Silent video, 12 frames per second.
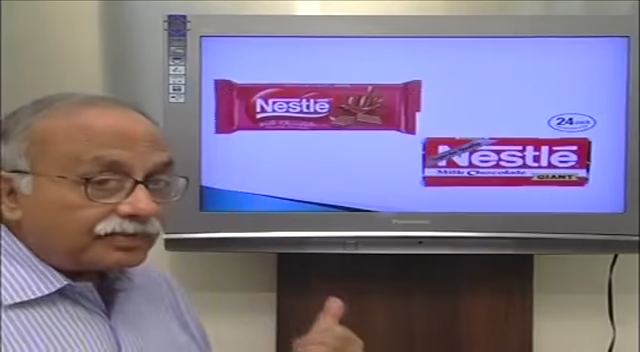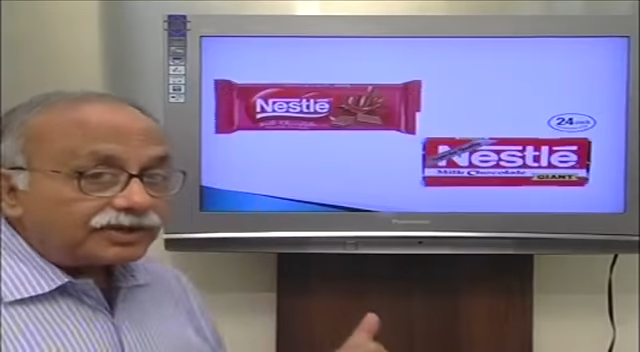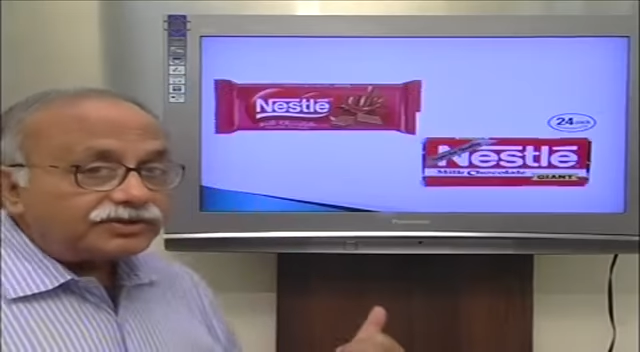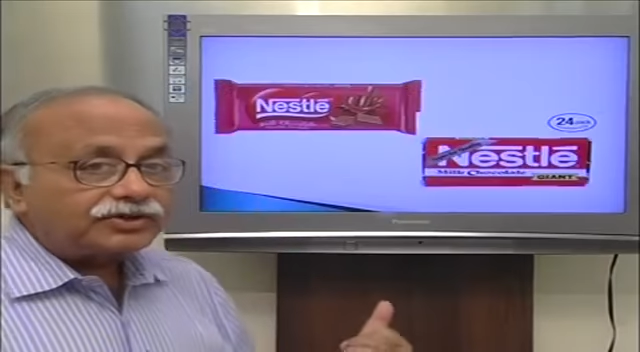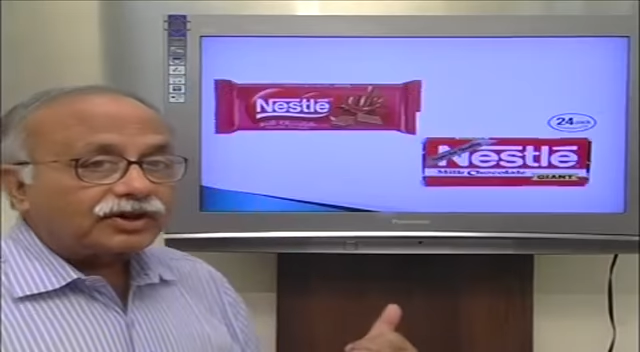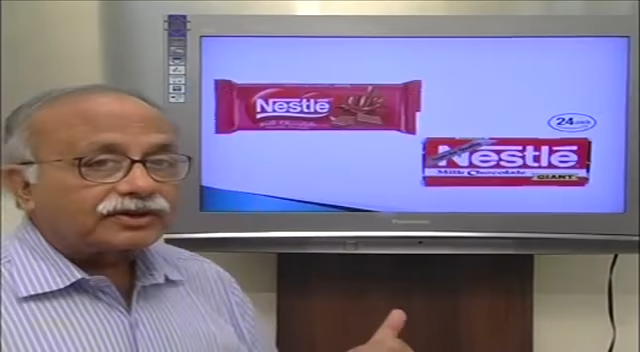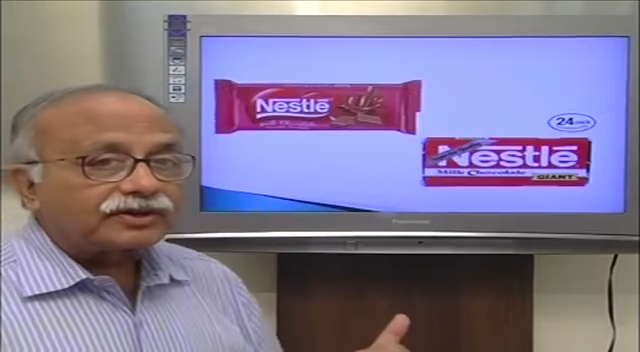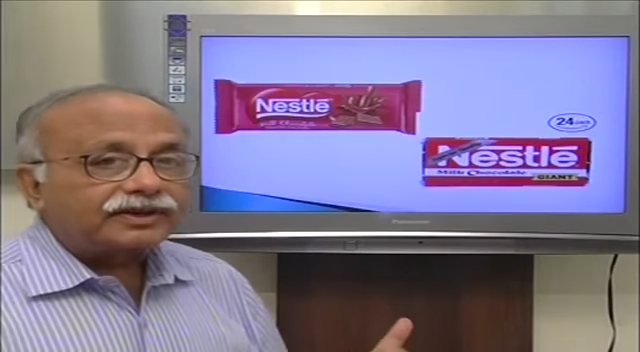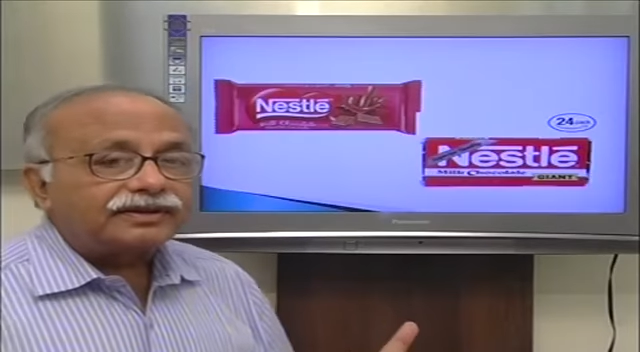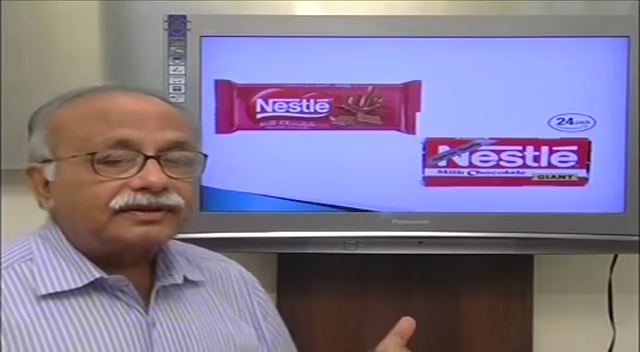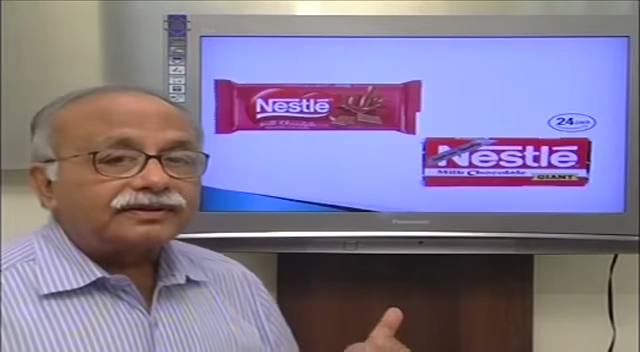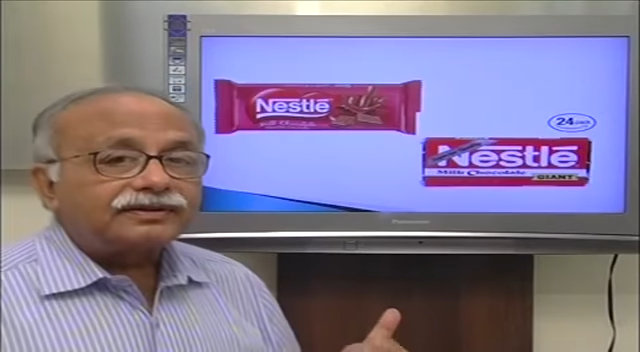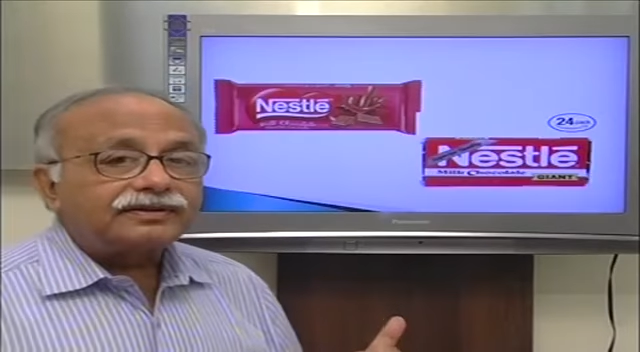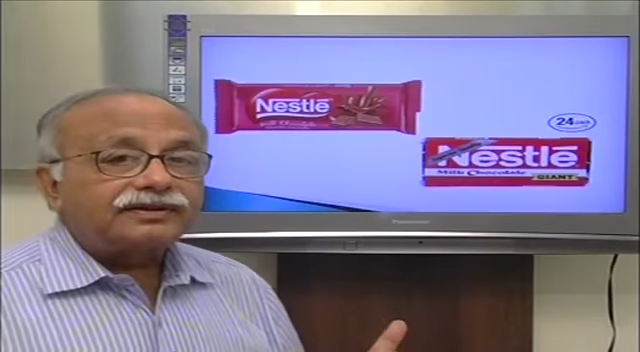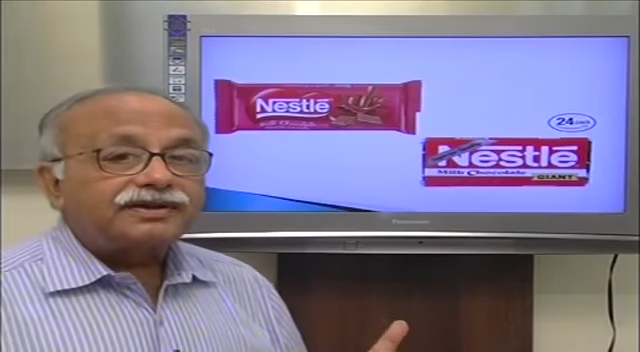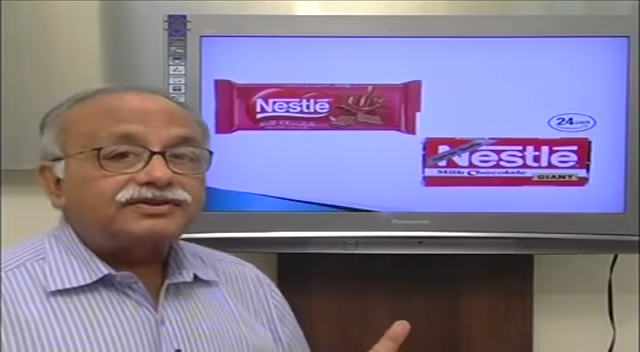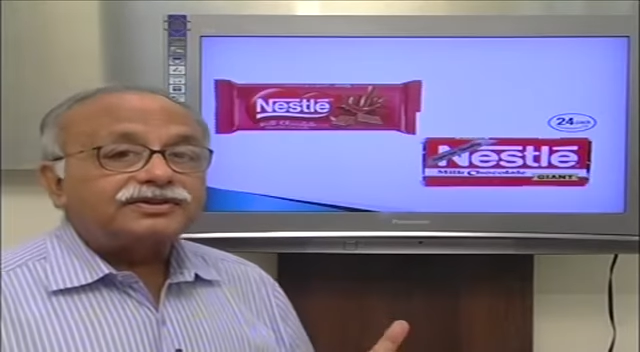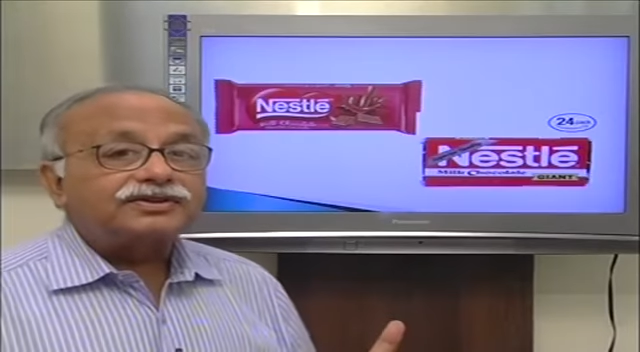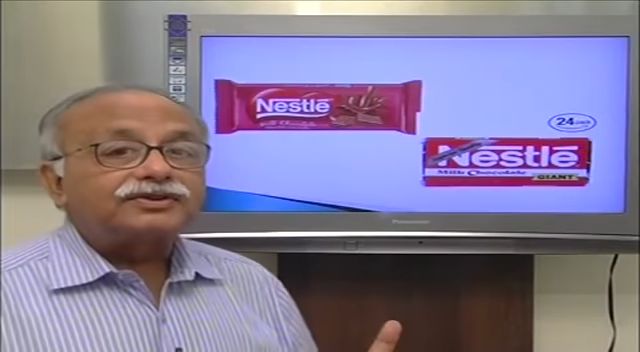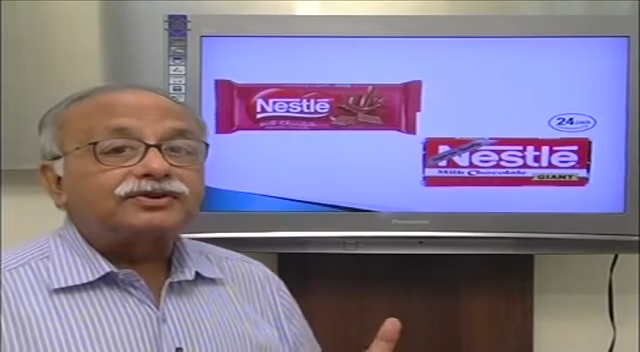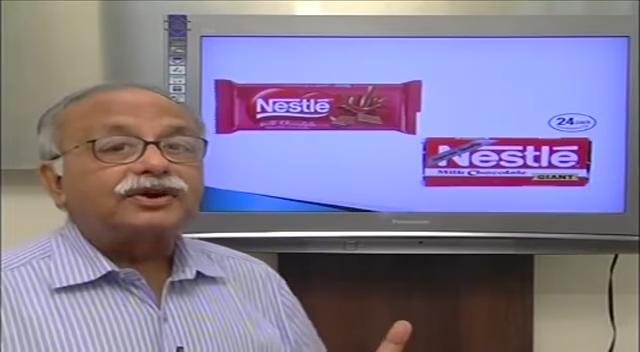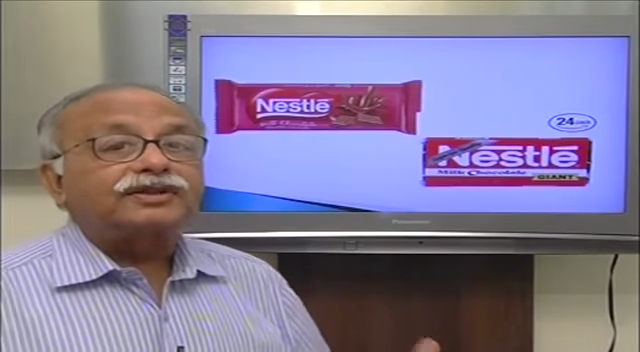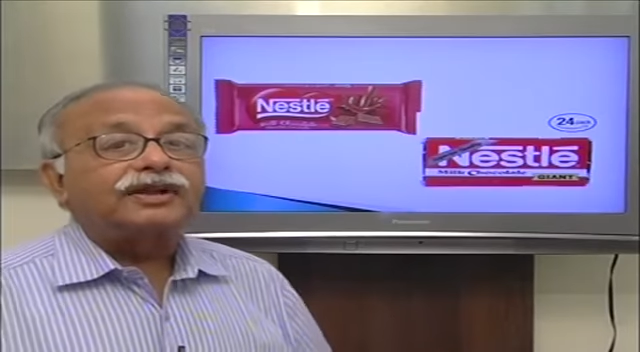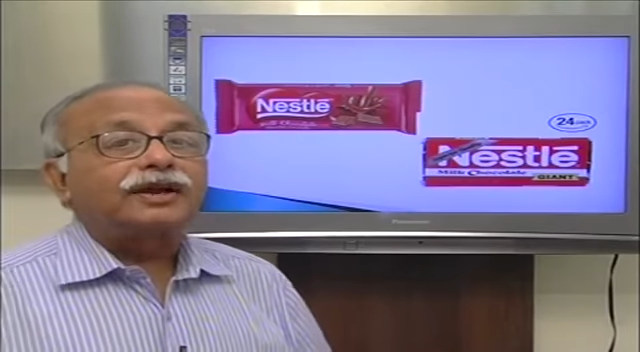milk chocolate, this is
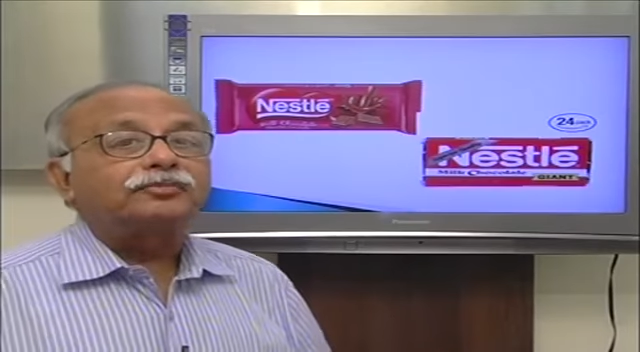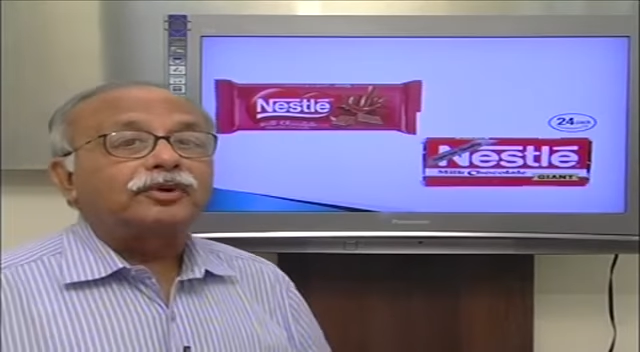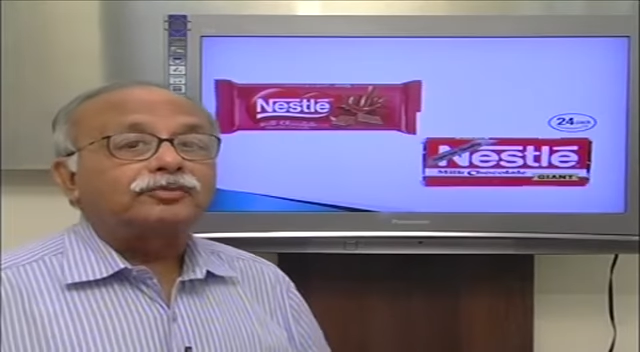not that